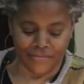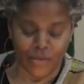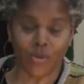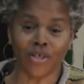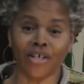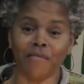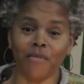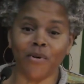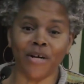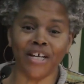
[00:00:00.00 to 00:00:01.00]
Well, good
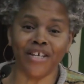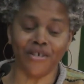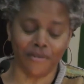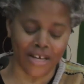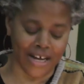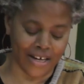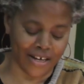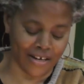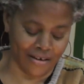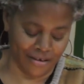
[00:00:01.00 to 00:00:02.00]
morning,
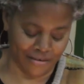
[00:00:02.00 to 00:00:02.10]
United.